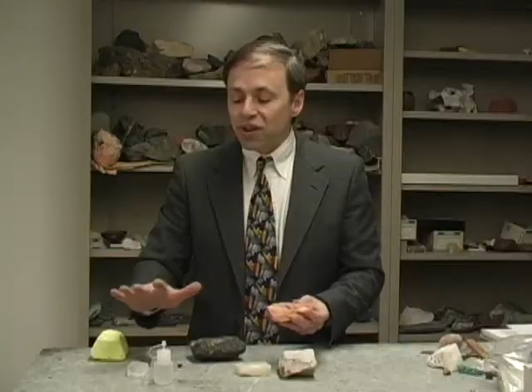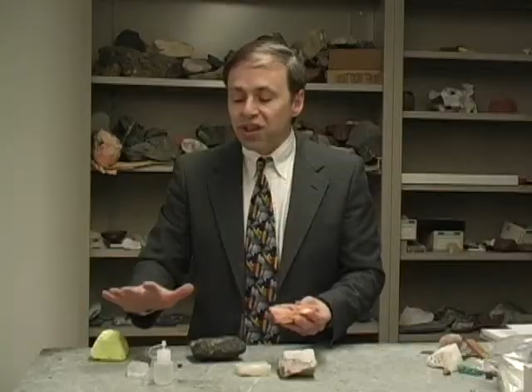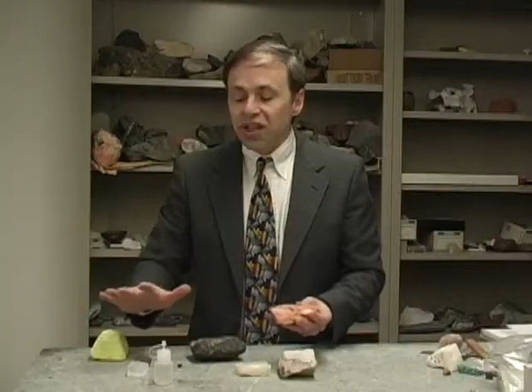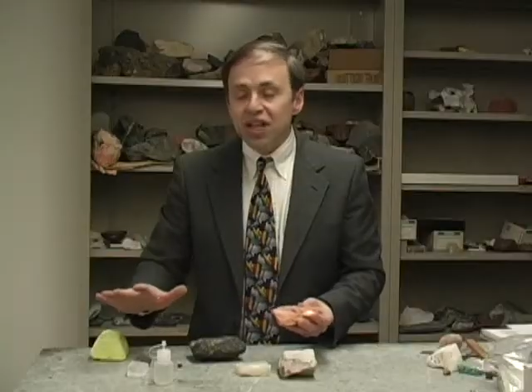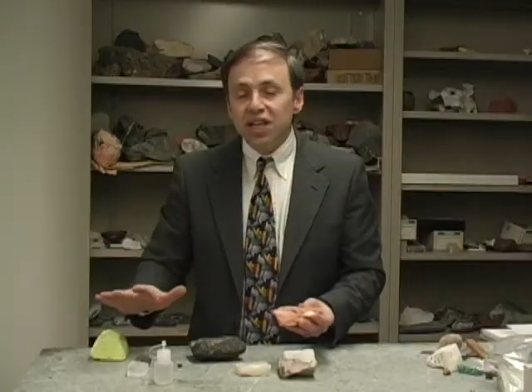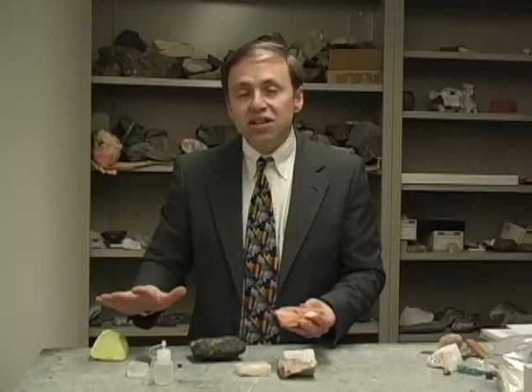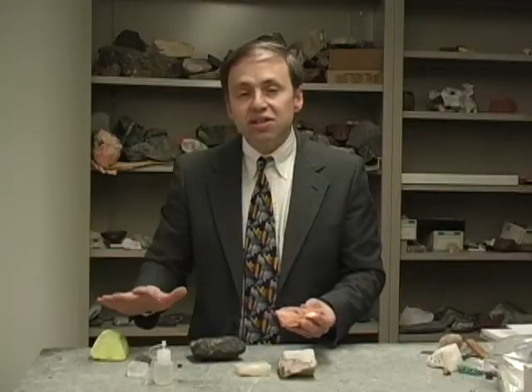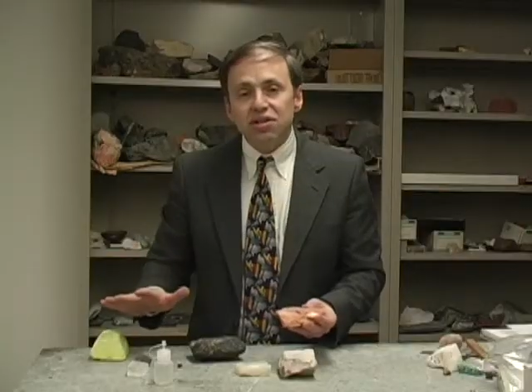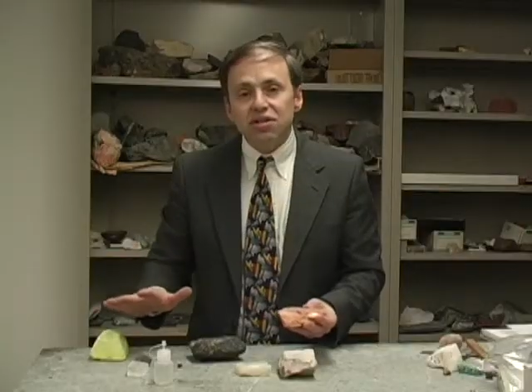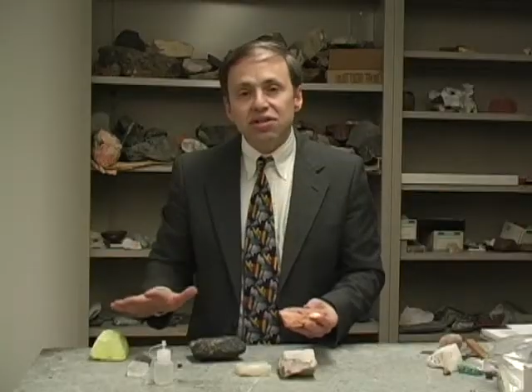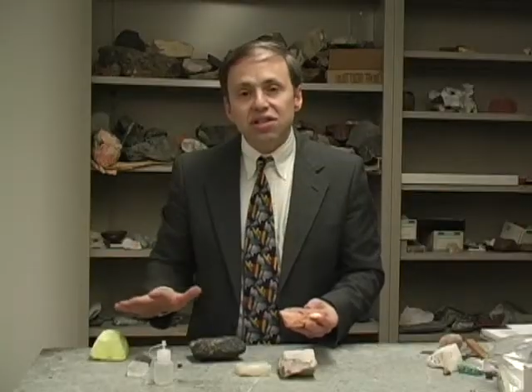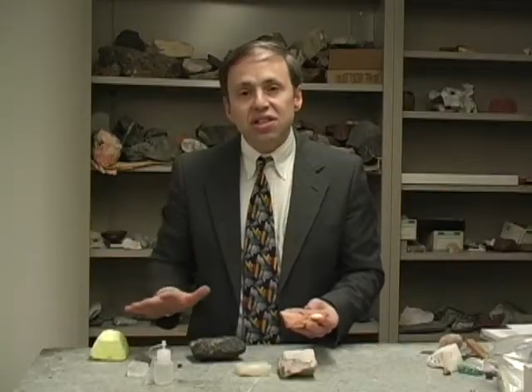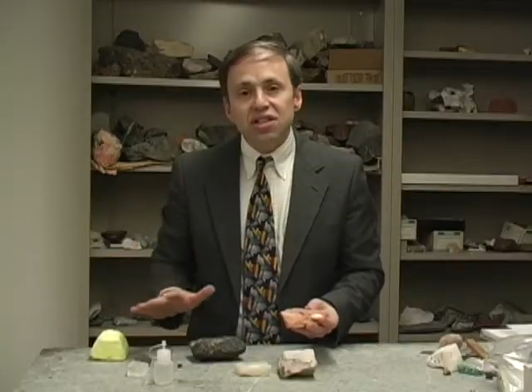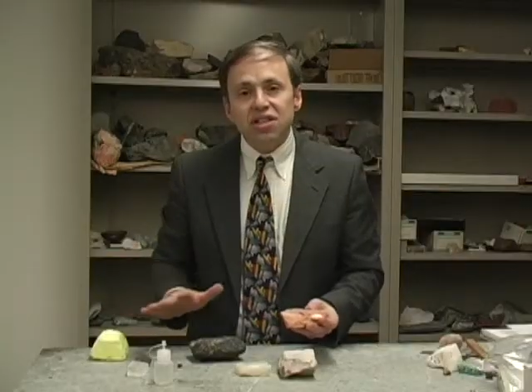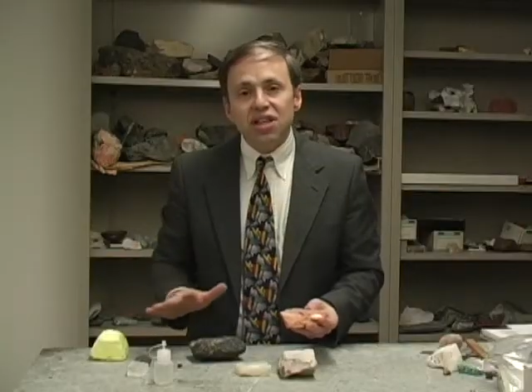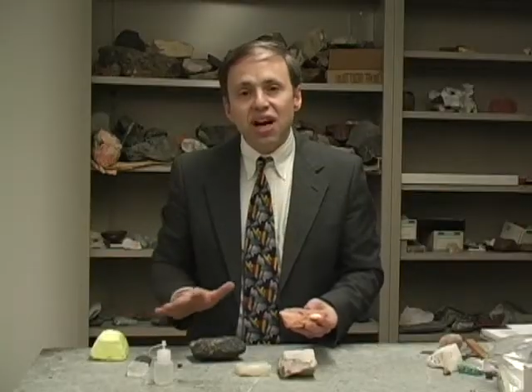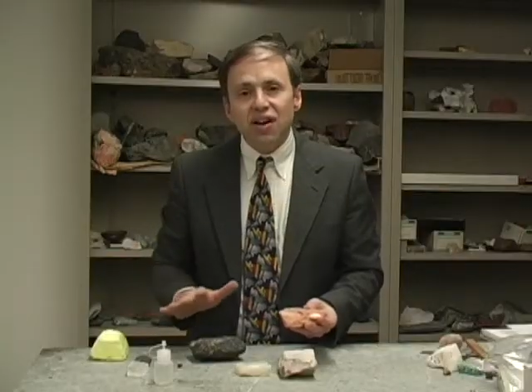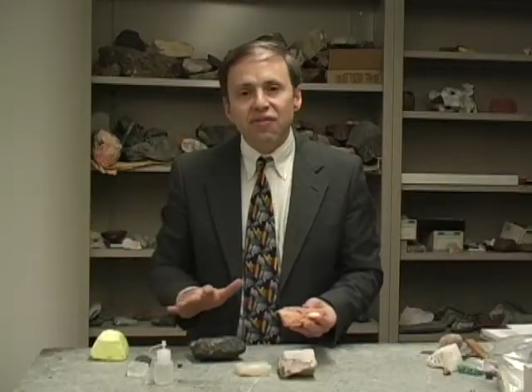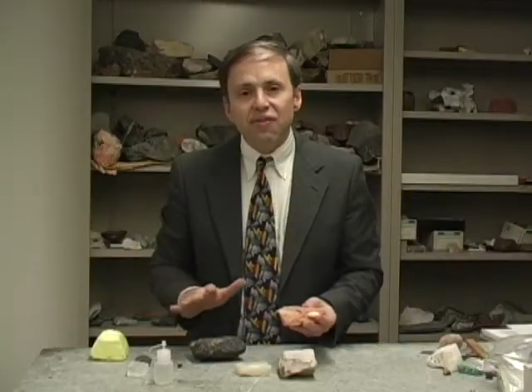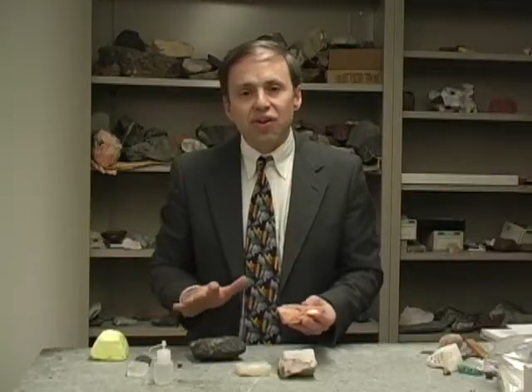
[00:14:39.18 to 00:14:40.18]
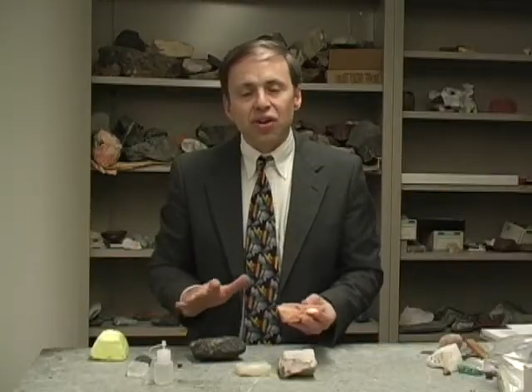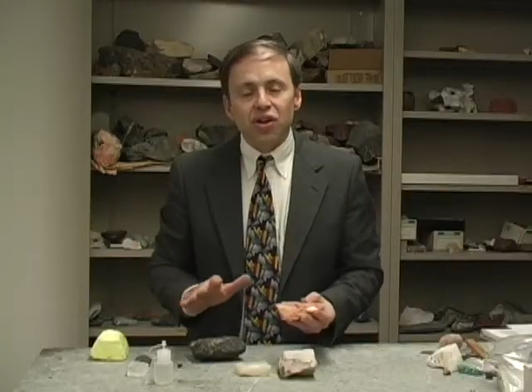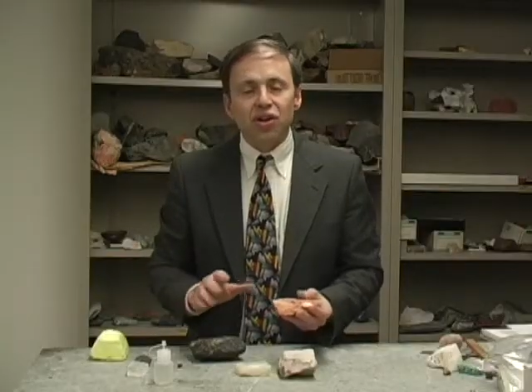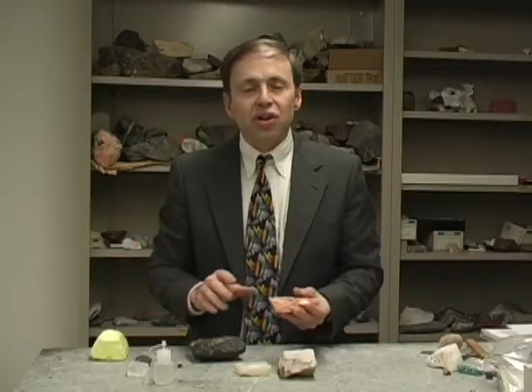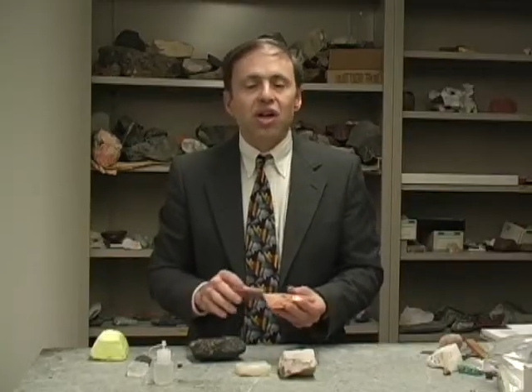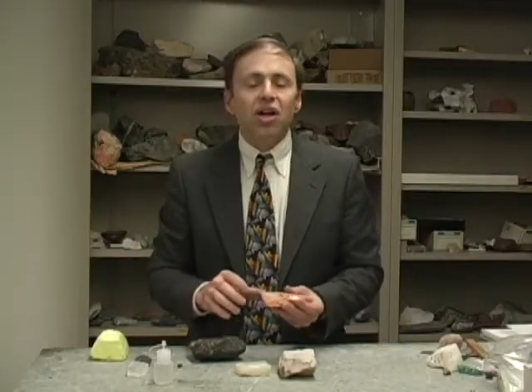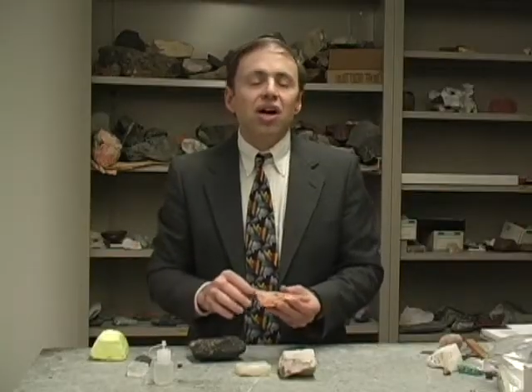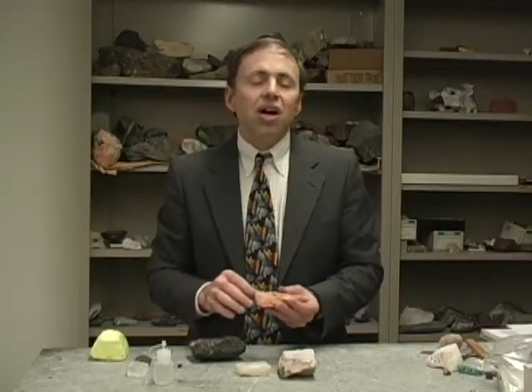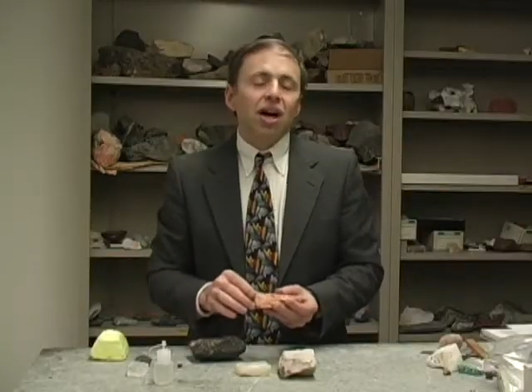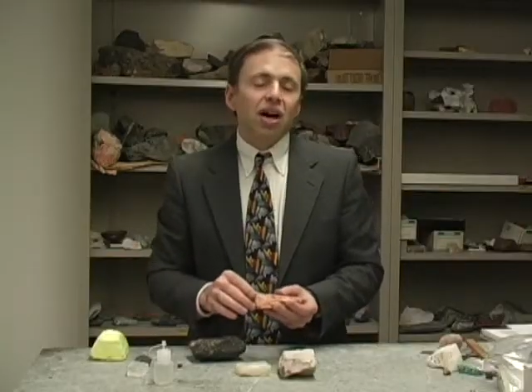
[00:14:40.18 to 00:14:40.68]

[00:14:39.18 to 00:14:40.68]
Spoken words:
these are several